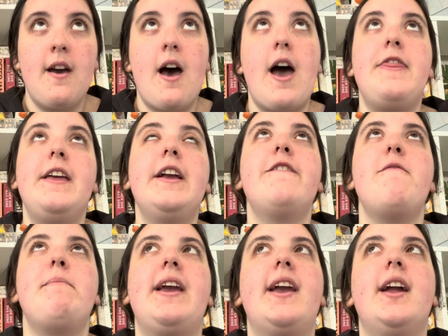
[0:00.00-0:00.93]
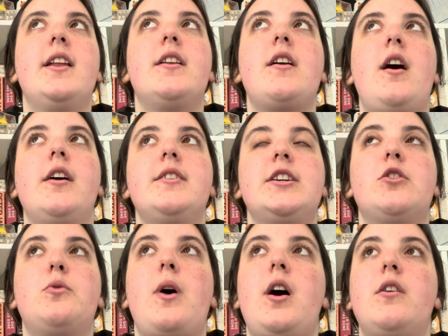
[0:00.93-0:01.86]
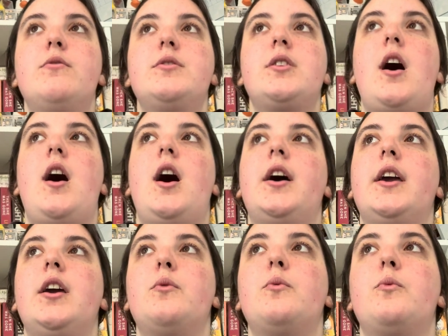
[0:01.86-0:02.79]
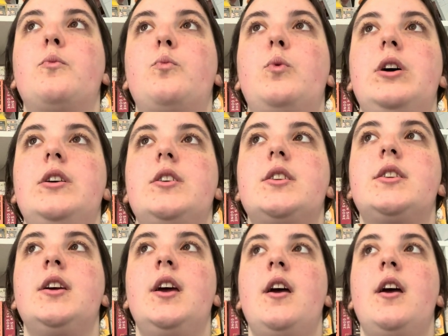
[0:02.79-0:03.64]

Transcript: I think for me, in an ideal world, I would